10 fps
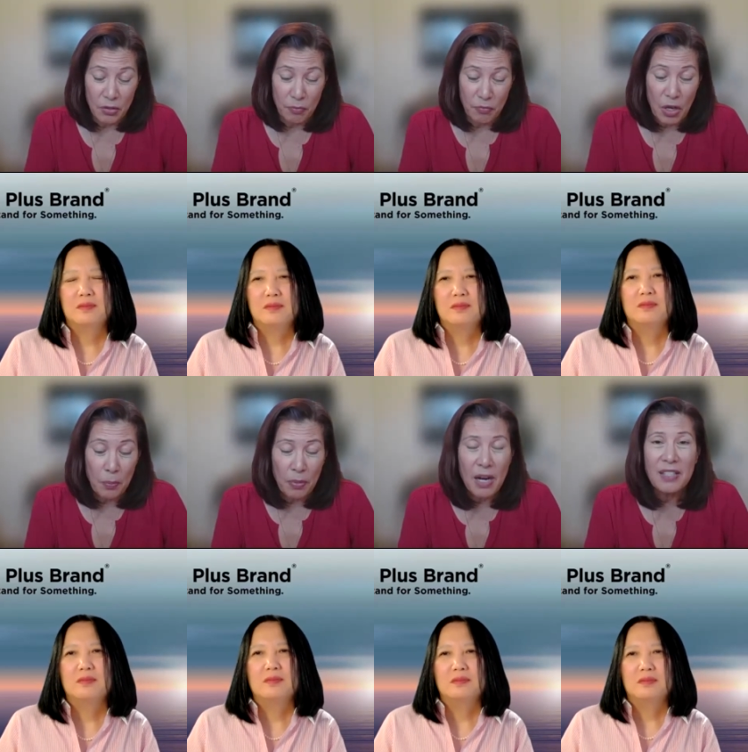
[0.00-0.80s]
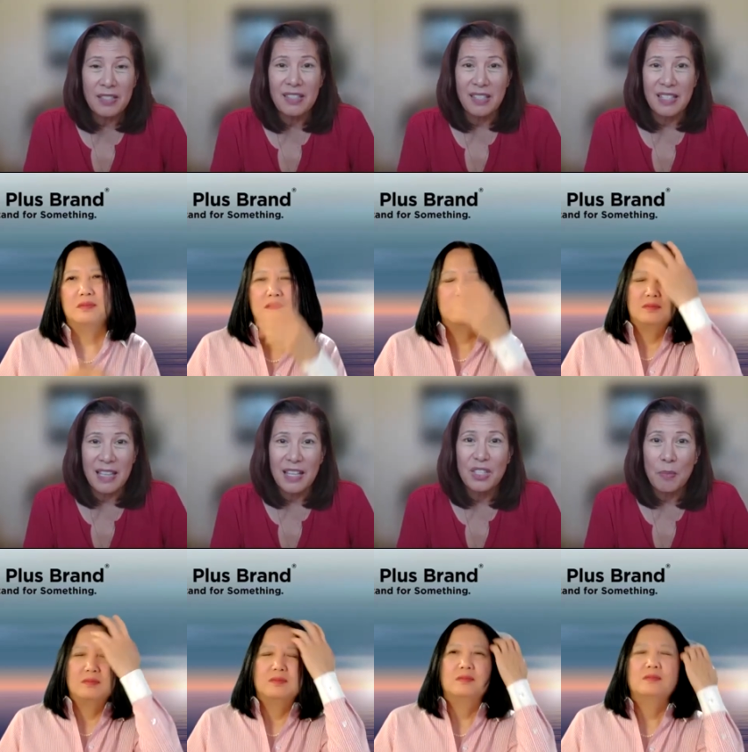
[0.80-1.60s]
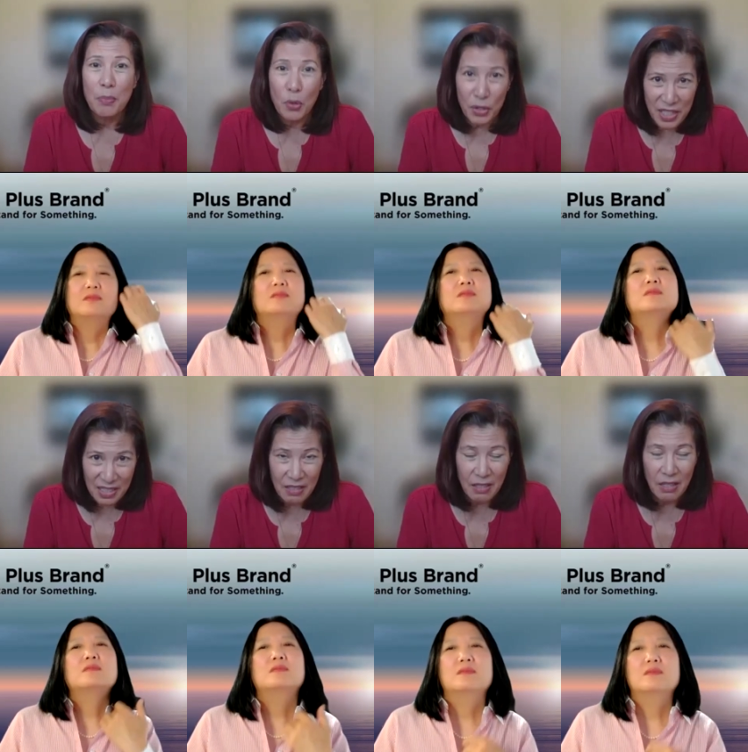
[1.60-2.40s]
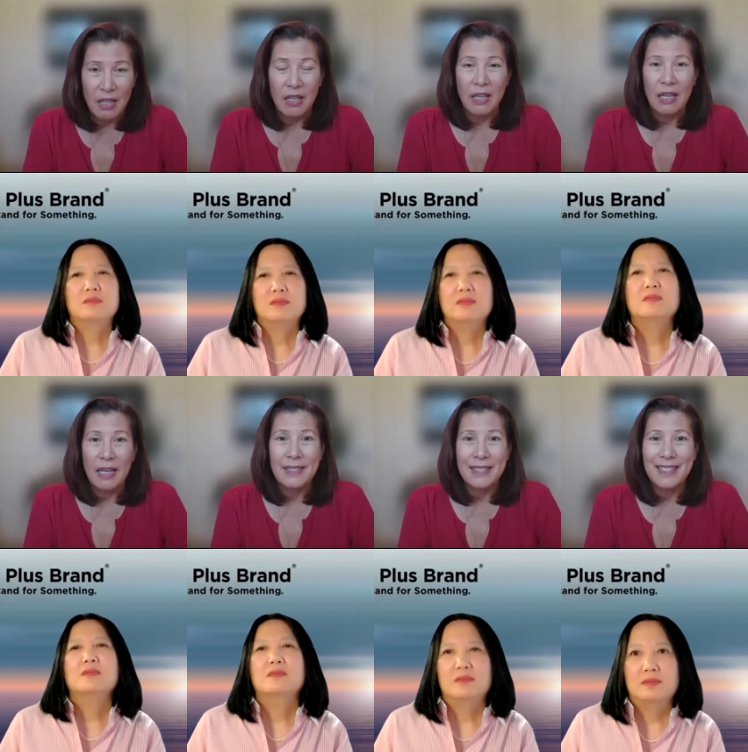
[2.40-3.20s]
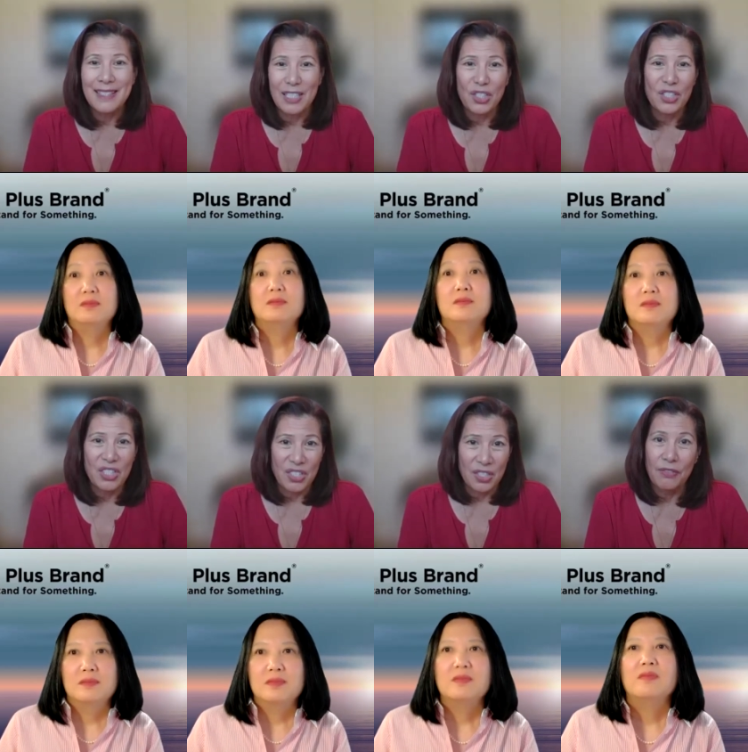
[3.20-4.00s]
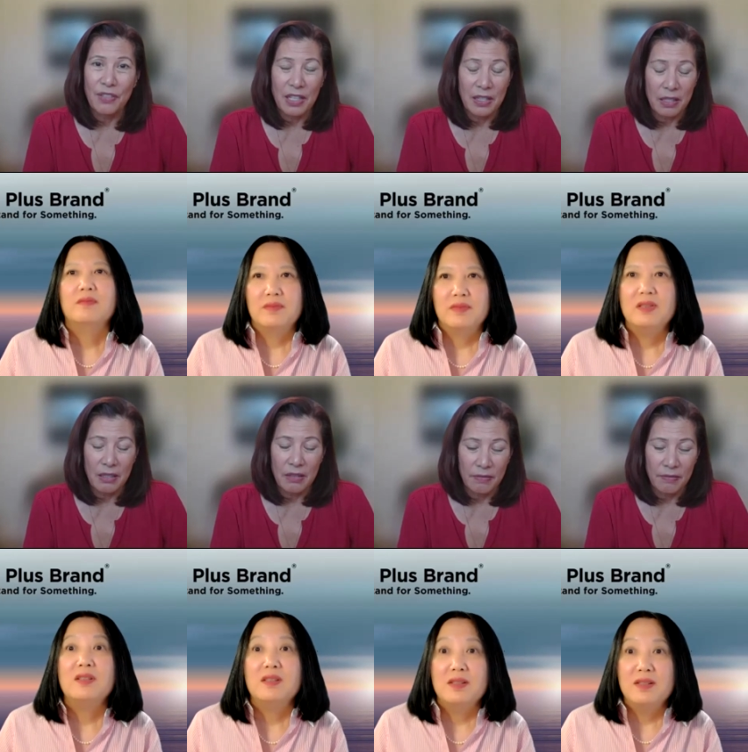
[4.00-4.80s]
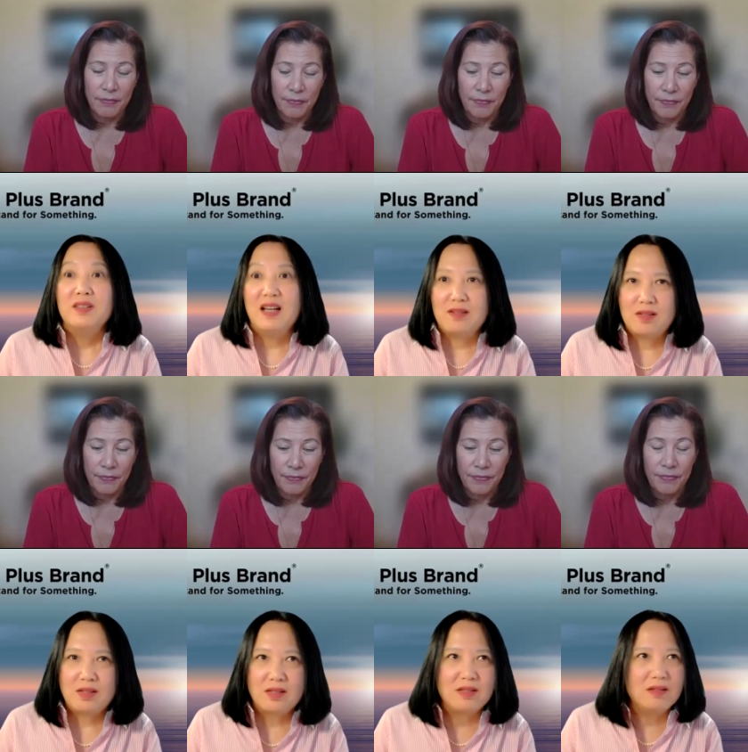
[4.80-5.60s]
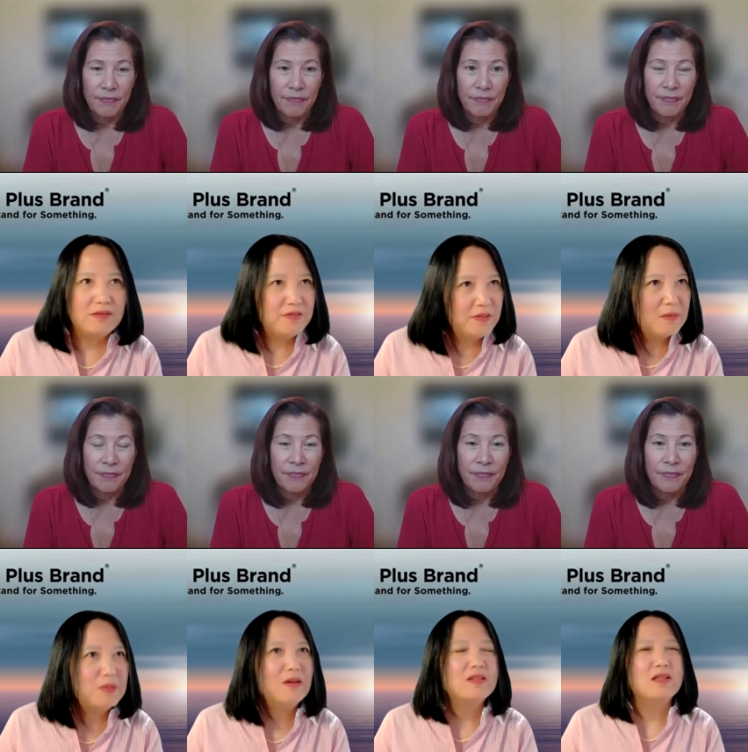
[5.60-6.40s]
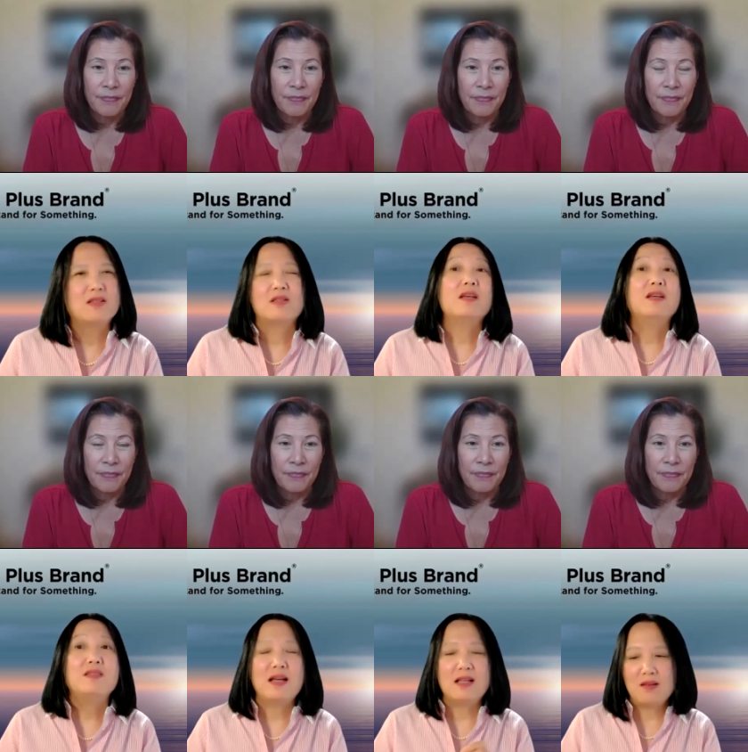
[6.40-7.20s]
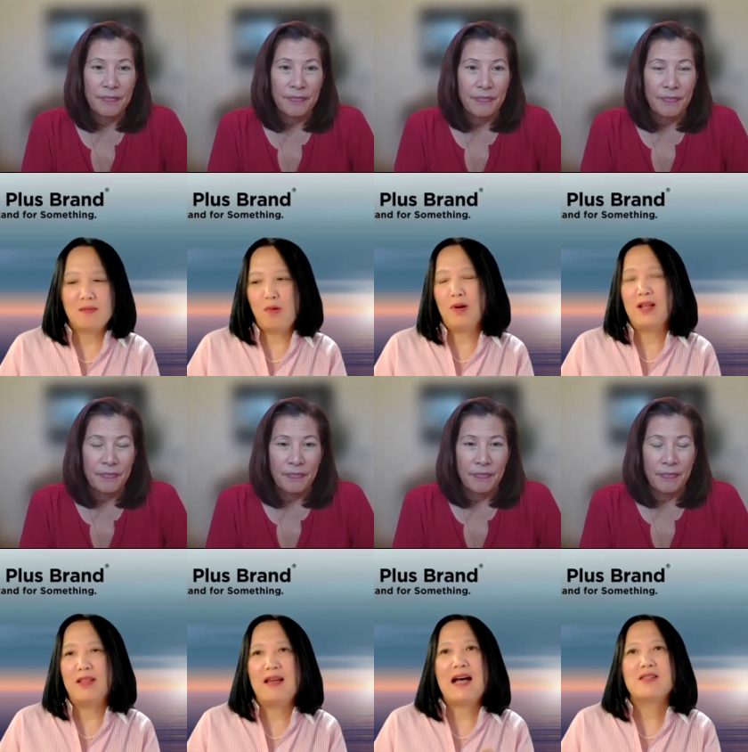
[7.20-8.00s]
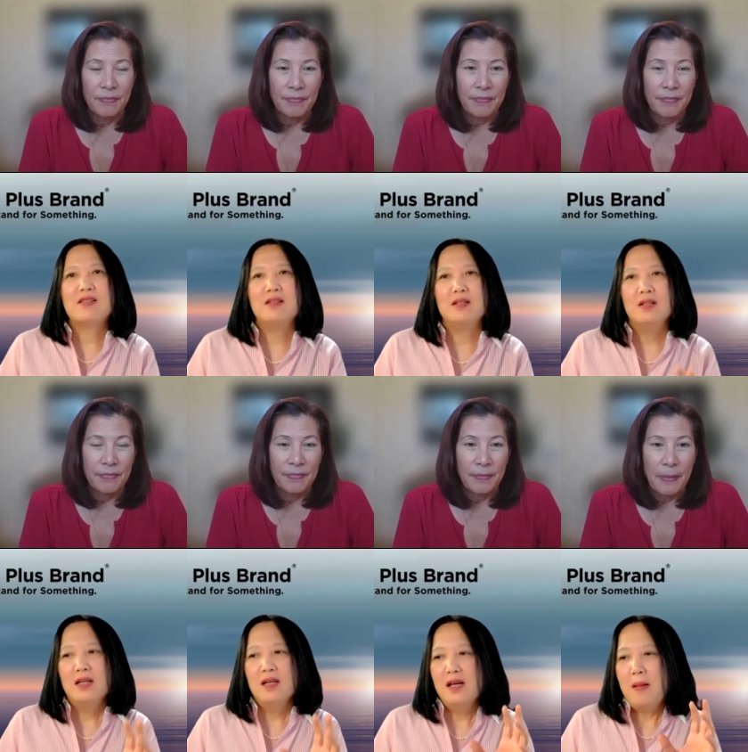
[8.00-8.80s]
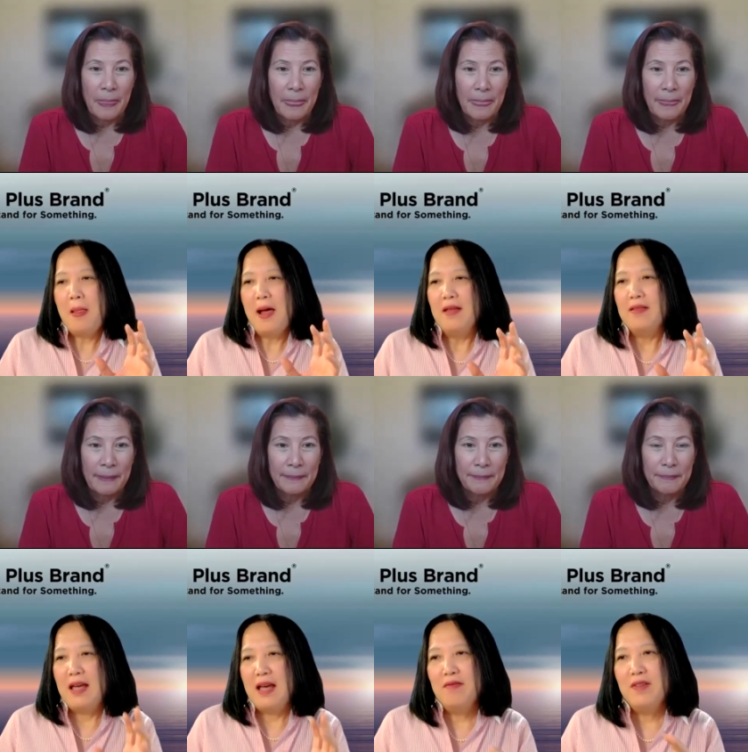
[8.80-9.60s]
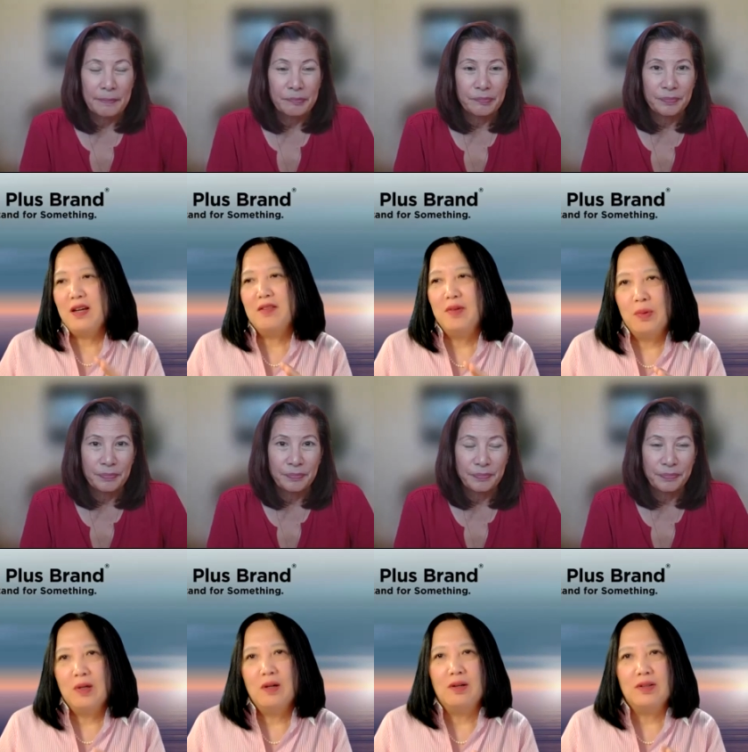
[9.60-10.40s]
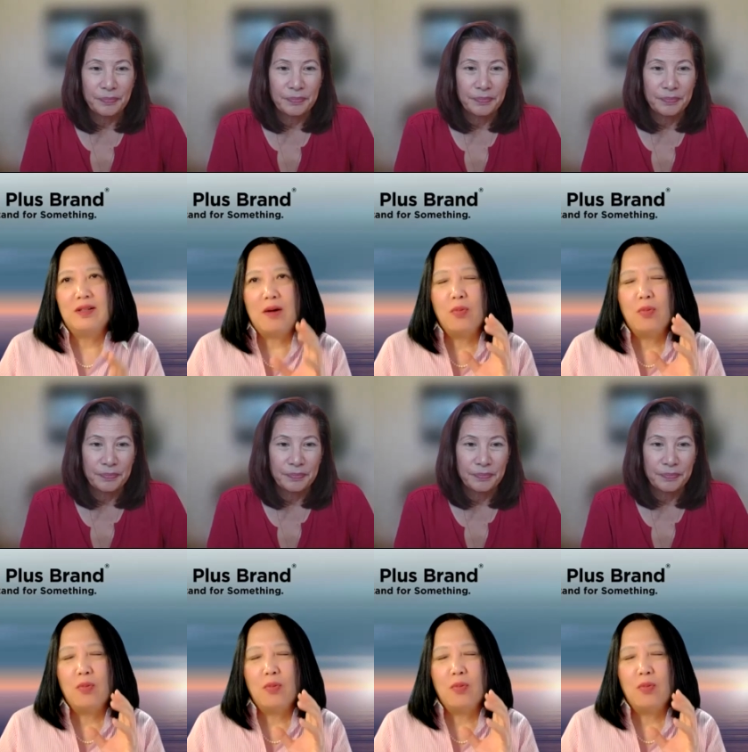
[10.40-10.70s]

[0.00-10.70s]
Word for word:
Speaker 1: fair process is as important as the decision itself i think
Speaker 2: Yes, fair process is as important. That's the the envy of the world that